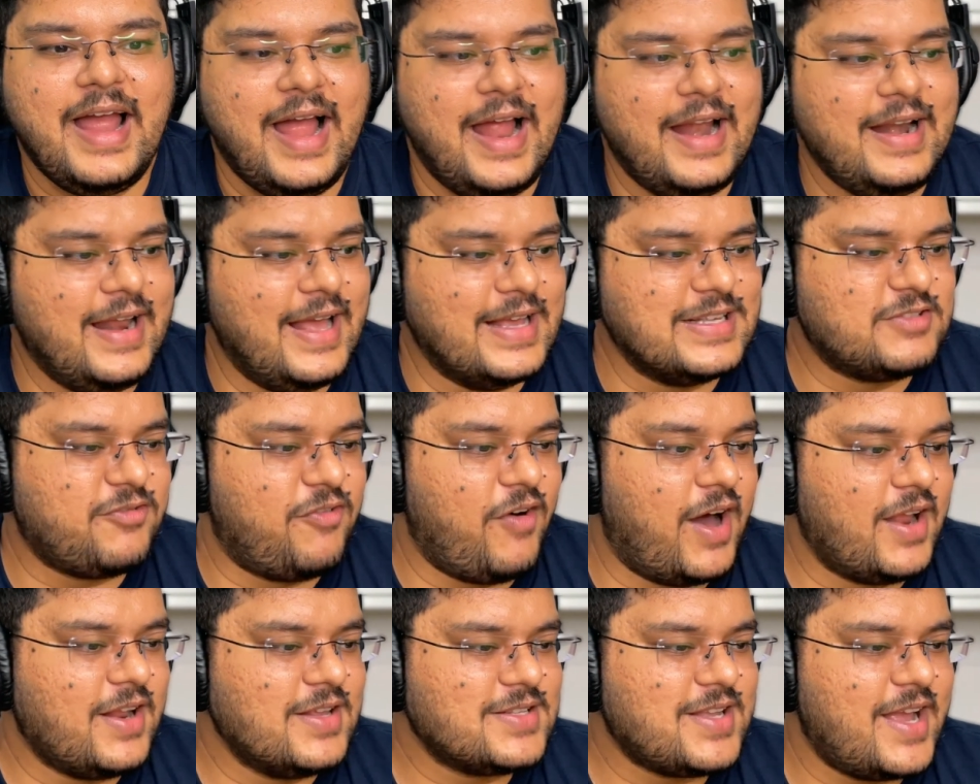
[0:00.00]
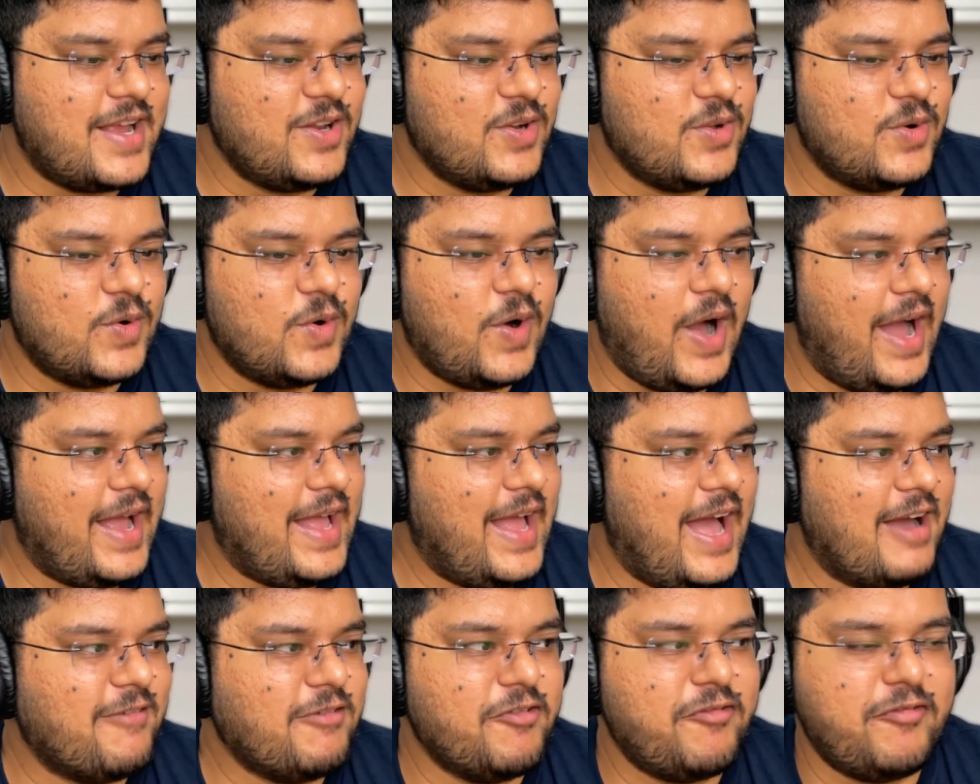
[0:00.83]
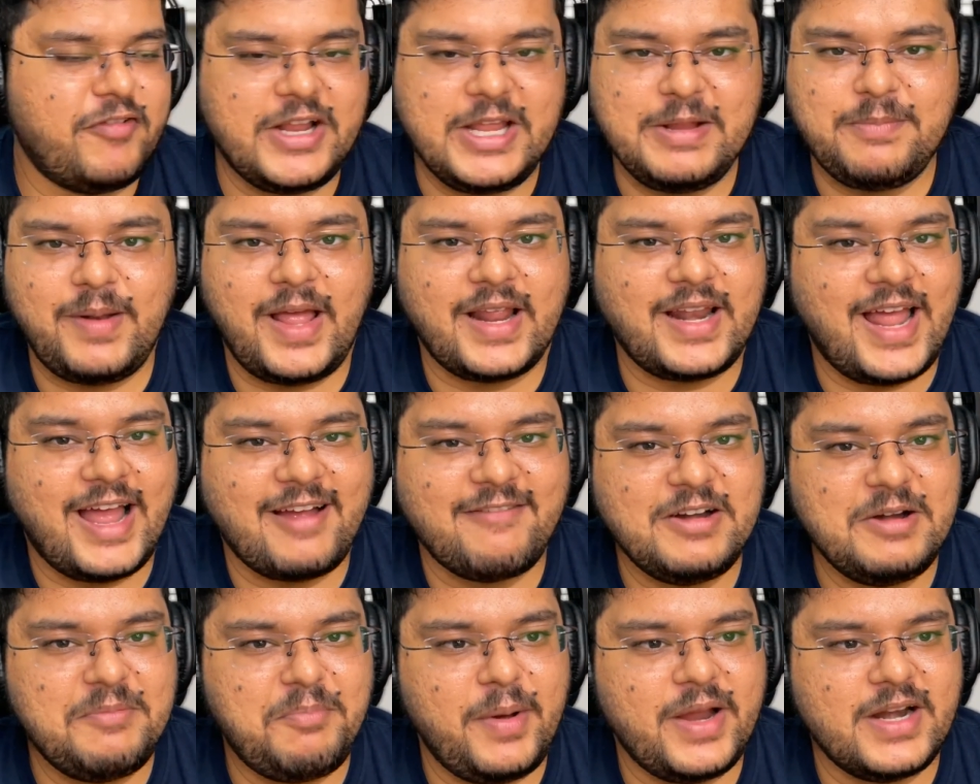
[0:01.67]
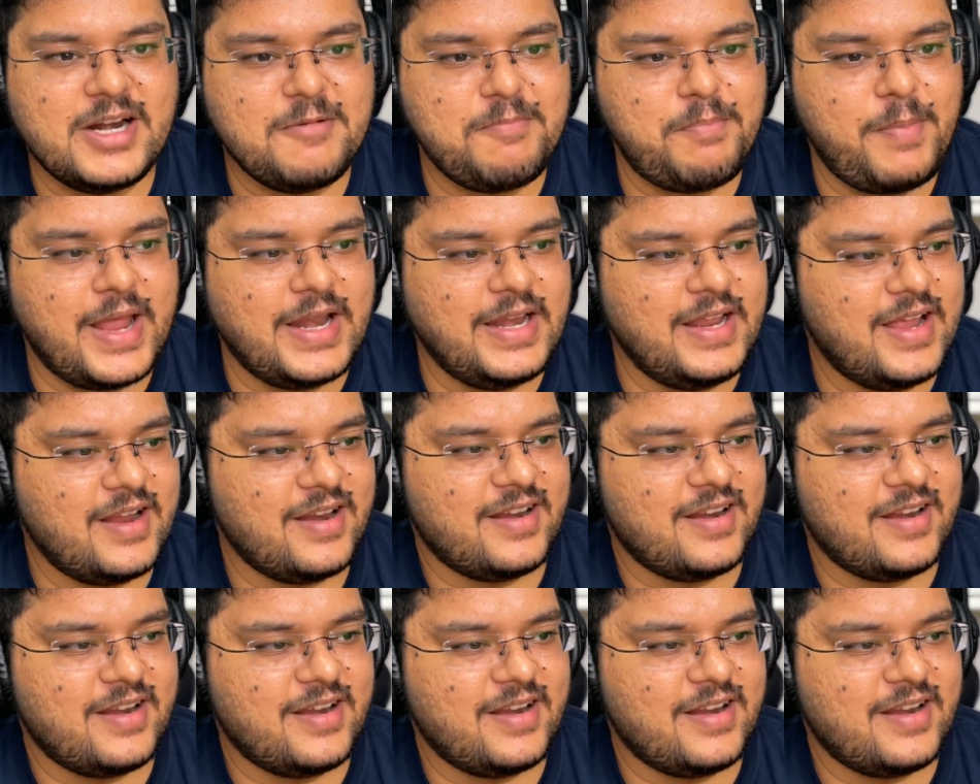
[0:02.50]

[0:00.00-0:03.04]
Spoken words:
And as far as I know, I have a free plan. I haven't paid a penny.